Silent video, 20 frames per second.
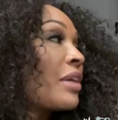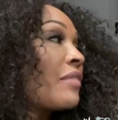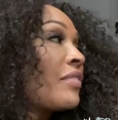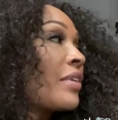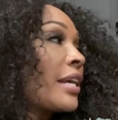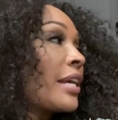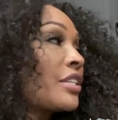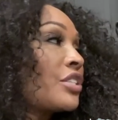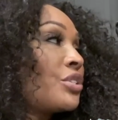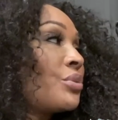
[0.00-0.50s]
away go.
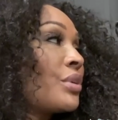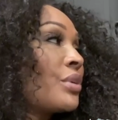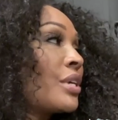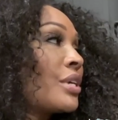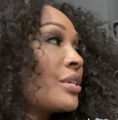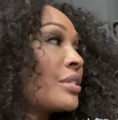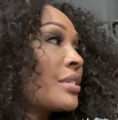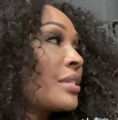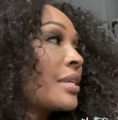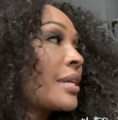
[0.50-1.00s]
for like two
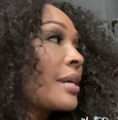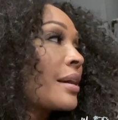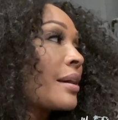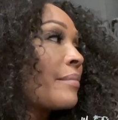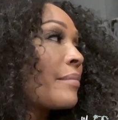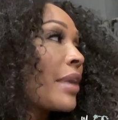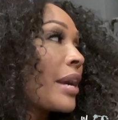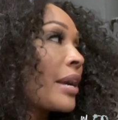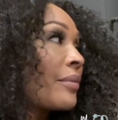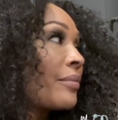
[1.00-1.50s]
years and then
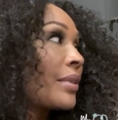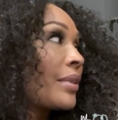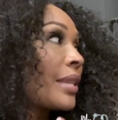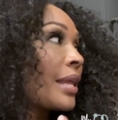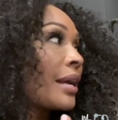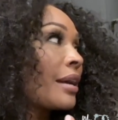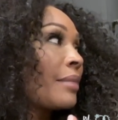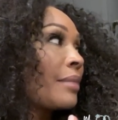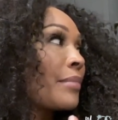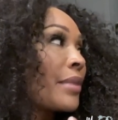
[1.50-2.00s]
come back
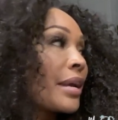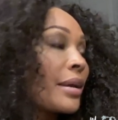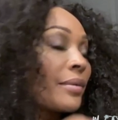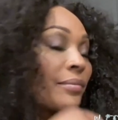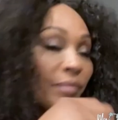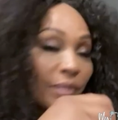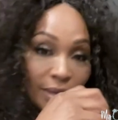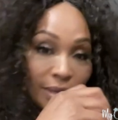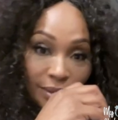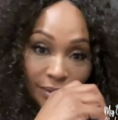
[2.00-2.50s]
with like a
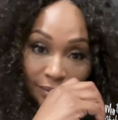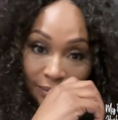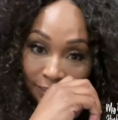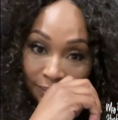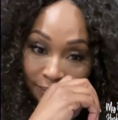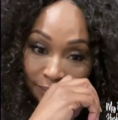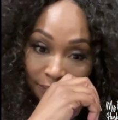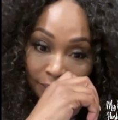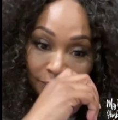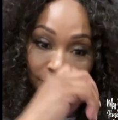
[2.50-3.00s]
man. No, I'm not
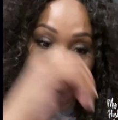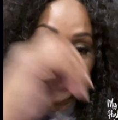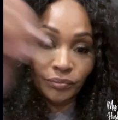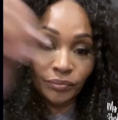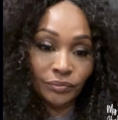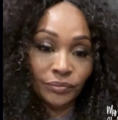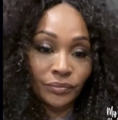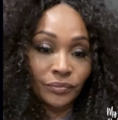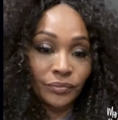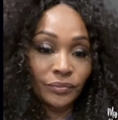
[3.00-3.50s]
gonna come back with
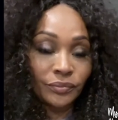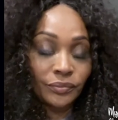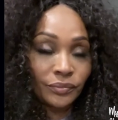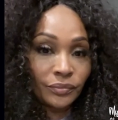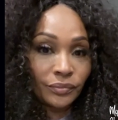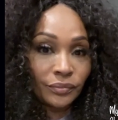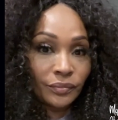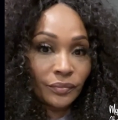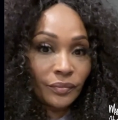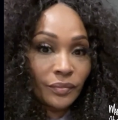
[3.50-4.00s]
all that.
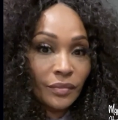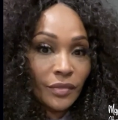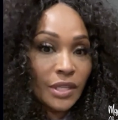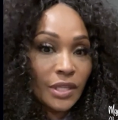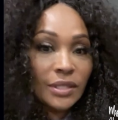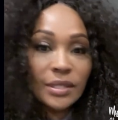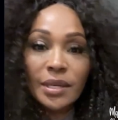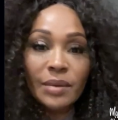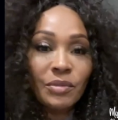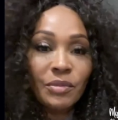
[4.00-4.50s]
That's
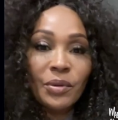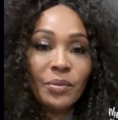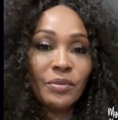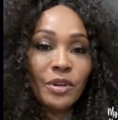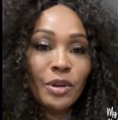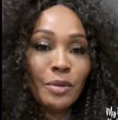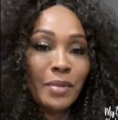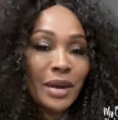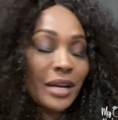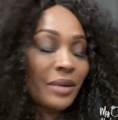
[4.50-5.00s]
because then we,
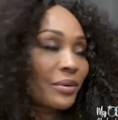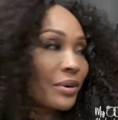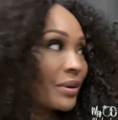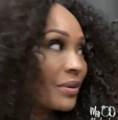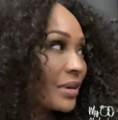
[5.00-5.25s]
nobody